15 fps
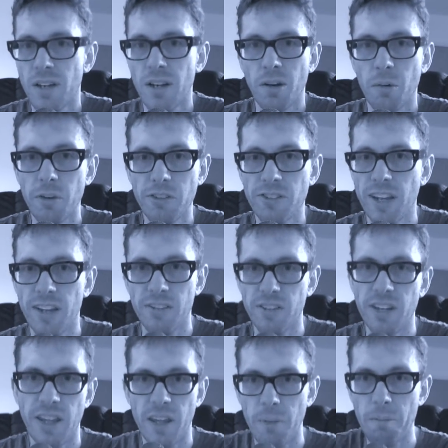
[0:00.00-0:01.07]
We stand
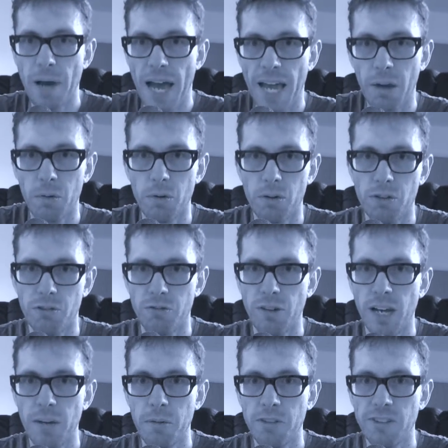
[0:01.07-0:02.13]
together. Bang. We're not
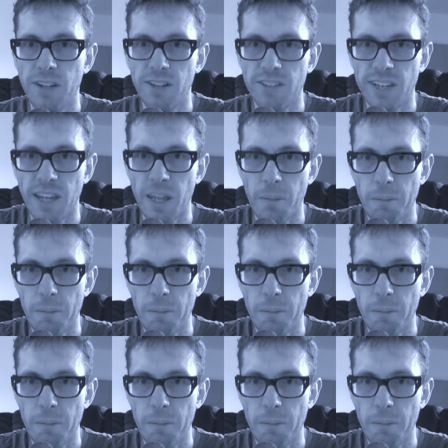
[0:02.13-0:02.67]
afraid. We stand together.